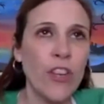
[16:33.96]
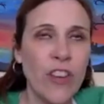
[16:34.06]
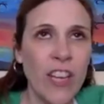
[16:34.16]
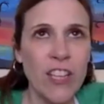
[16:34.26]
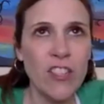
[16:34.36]

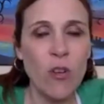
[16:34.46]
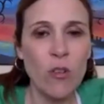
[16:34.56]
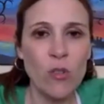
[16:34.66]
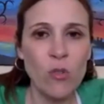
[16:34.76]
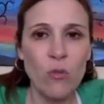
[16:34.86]
When your kids
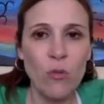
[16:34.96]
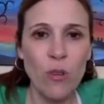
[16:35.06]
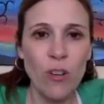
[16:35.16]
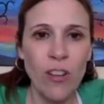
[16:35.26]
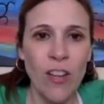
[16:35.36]
go to
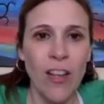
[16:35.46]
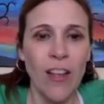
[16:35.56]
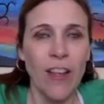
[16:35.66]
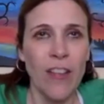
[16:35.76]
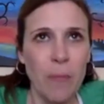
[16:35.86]
school,
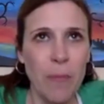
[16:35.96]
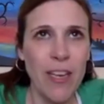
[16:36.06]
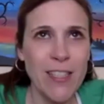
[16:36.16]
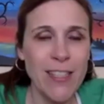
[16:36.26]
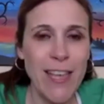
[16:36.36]
the
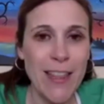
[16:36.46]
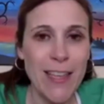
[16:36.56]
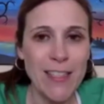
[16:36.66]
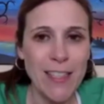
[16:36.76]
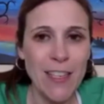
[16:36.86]
biggest
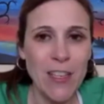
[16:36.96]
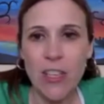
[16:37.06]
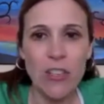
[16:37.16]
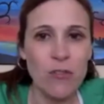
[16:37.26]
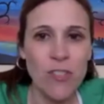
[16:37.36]
thing they
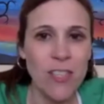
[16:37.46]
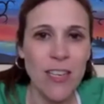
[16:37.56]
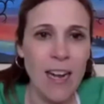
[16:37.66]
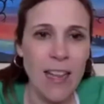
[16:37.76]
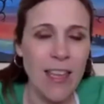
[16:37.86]
see, and you
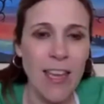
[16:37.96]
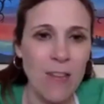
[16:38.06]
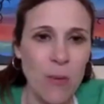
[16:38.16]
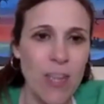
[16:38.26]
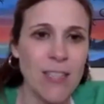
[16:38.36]
see it, I
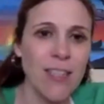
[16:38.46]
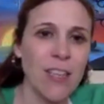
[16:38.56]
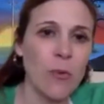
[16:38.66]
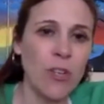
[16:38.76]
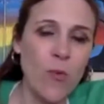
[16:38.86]
think everyone has
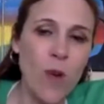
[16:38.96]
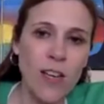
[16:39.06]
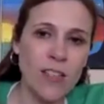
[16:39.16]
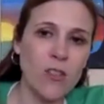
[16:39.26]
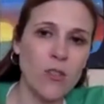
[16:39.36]
seen it when you
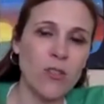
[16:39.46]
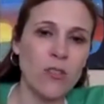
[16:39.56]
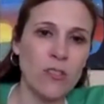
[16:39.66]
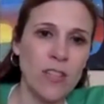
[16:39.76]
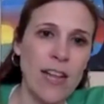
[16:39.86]
walk into
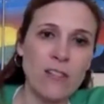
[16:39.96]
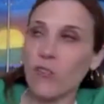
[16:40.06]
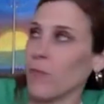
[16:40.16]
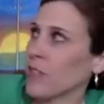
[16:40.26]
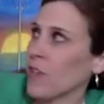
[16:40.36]
a
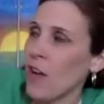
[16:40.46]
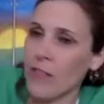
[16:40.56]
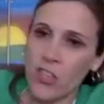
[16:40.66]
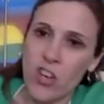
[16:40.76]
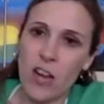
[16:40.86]
classroom, is
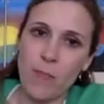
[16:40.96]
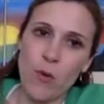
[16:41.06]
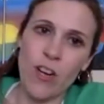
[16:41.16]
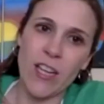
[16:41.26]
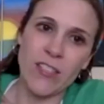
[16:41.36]
on the
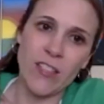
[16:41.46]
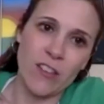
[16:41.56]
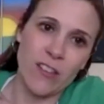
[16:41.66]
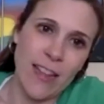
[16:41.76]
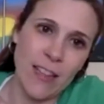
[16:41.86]
chalkboard
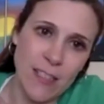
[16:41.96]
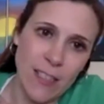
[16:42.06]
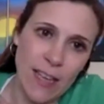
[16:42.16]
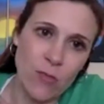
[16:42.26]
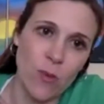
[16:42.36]
is their
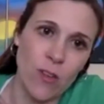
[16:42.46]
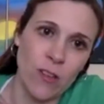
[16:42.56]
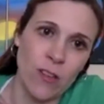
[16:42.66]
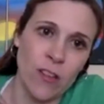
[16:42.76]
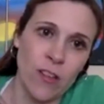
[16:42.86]
daily
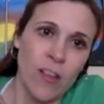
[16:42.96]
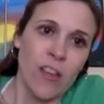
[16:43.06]
schedule.